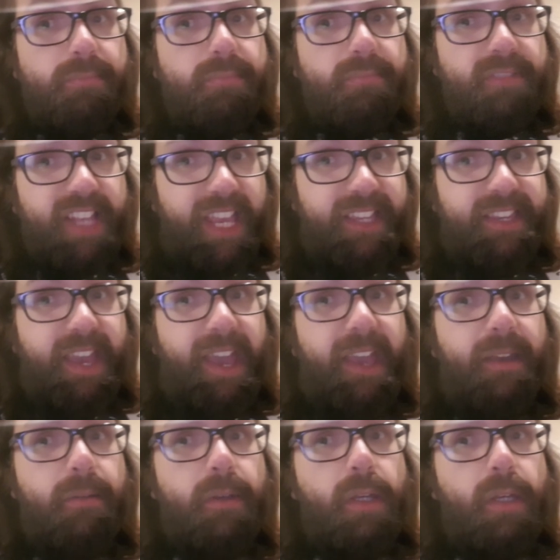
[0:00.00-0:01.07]
take
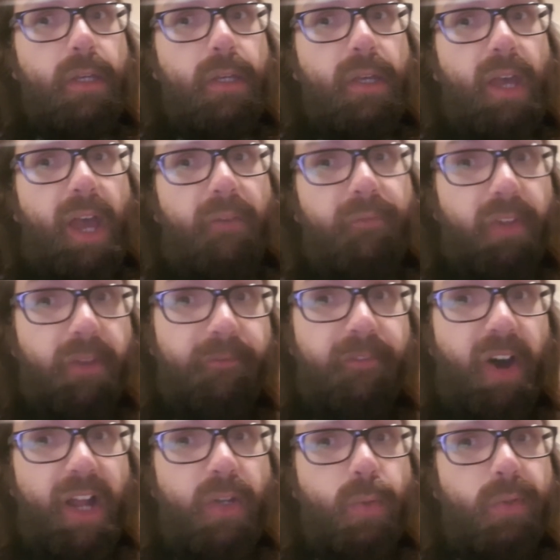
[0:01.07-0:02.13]
care, and for the
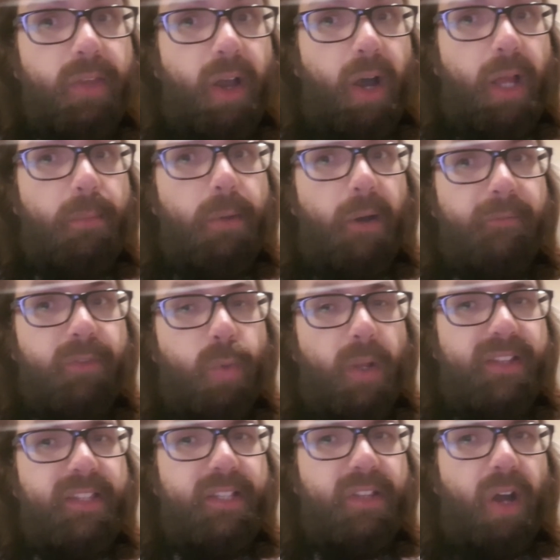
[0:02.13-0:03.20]
final time of
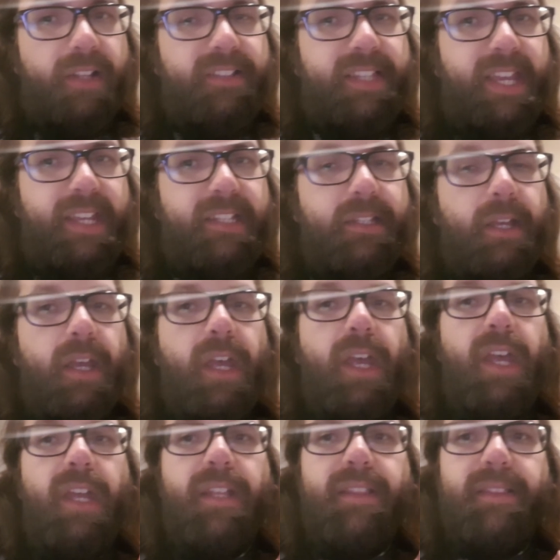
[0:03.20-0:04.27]
2019,
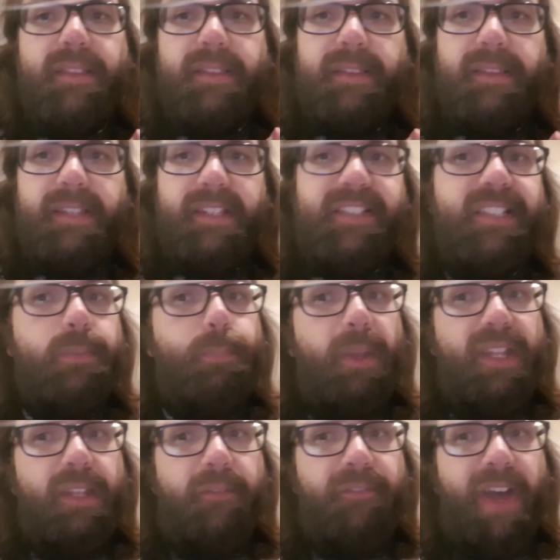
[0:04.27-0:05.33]
this has
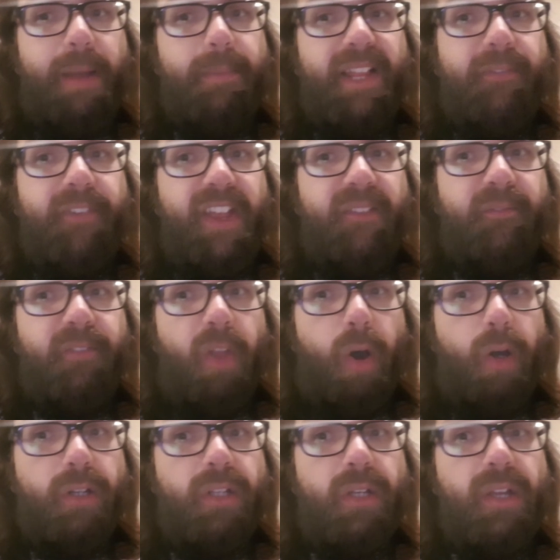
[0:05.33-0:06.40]
been the Family Thing
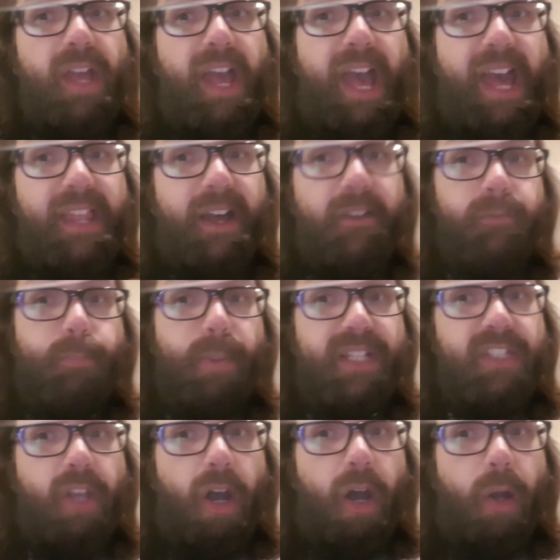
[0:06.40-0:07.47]
vlog, and I've
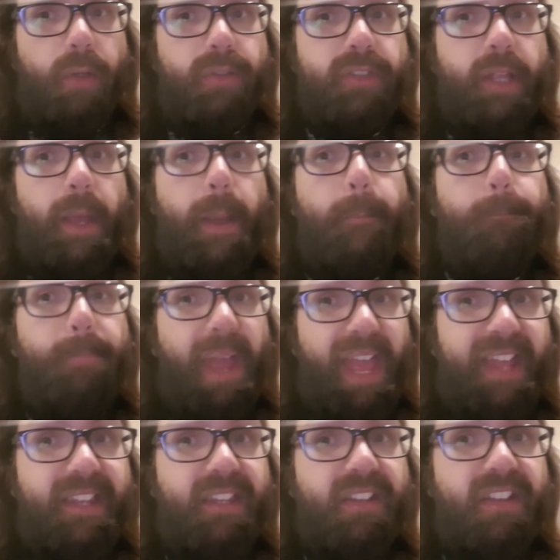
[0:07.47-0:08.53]
been your host,
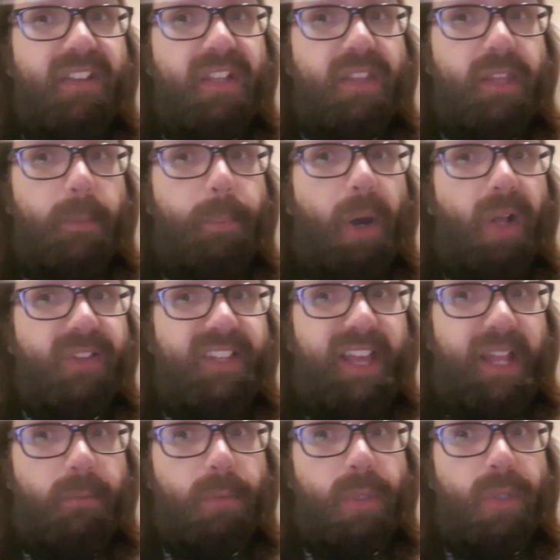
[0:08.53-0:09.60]
Ben, the party
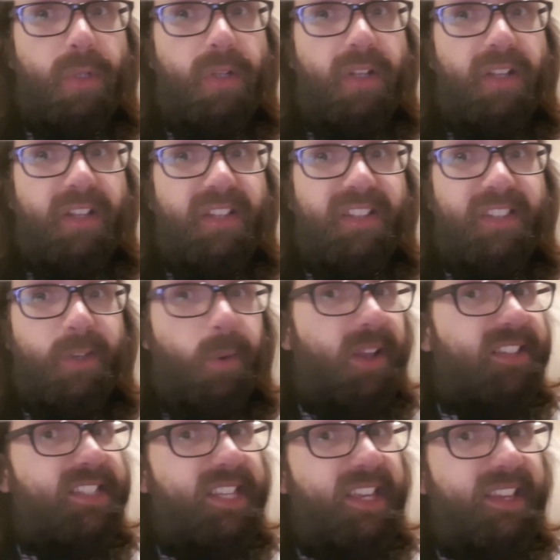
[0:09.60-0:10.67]
animal. Till
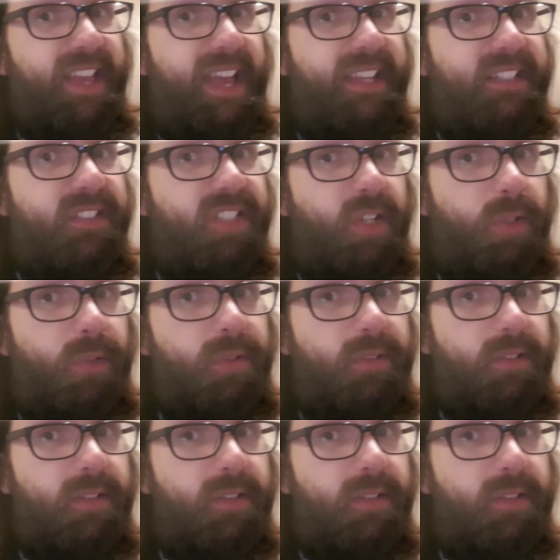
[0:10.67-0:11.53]
I see you again soon,